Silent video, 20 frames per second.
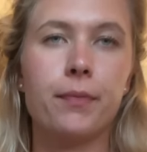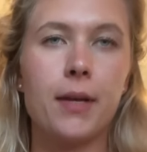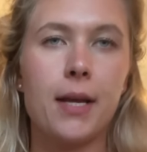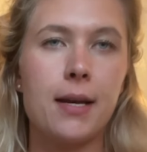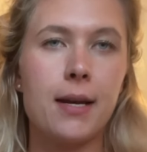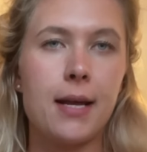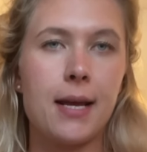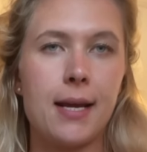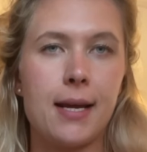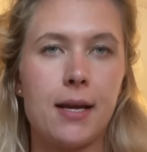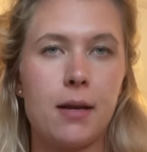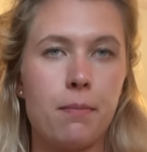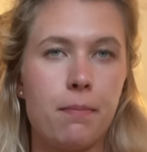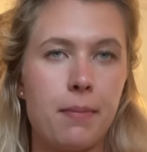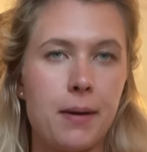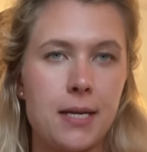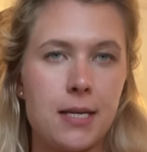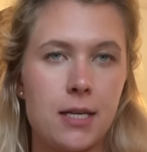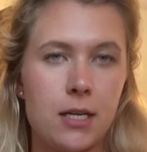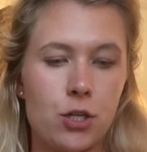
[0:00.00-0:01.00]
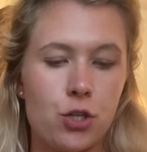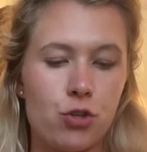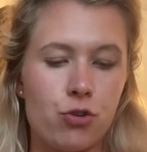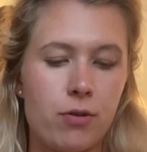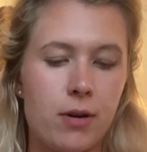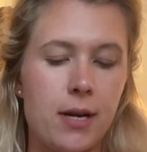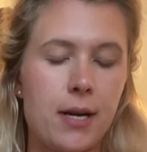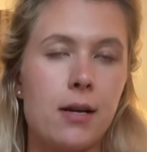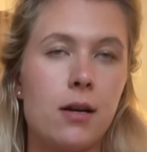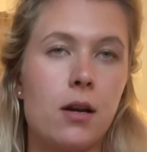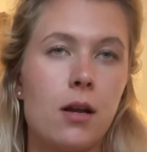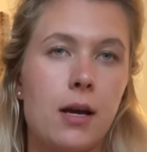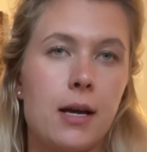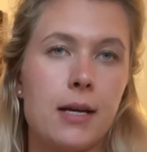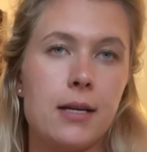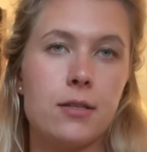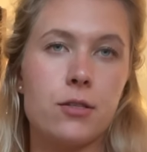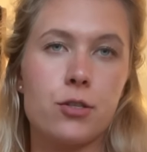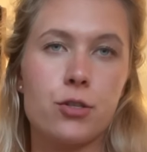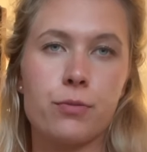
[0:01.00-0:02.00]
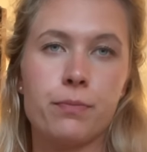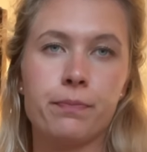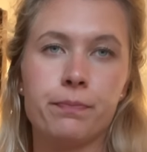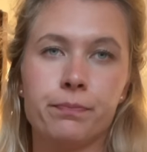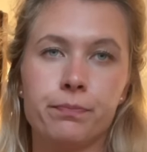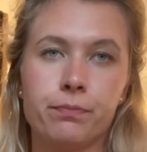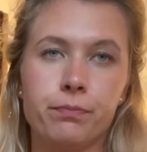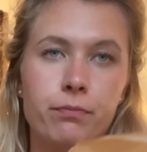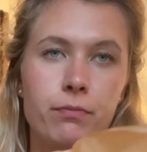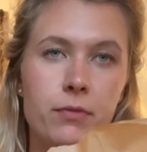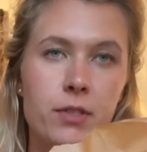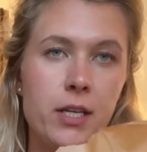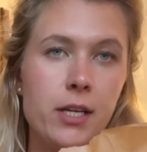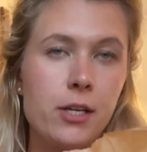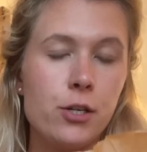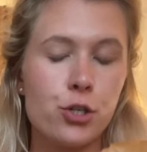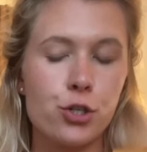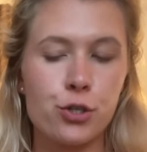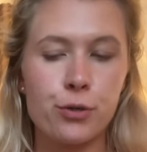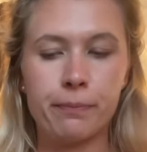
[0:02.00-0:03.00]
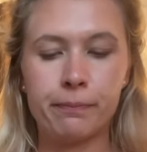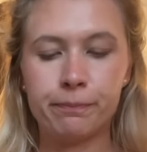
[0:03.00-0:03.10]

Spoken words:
in a baking tray lined dish.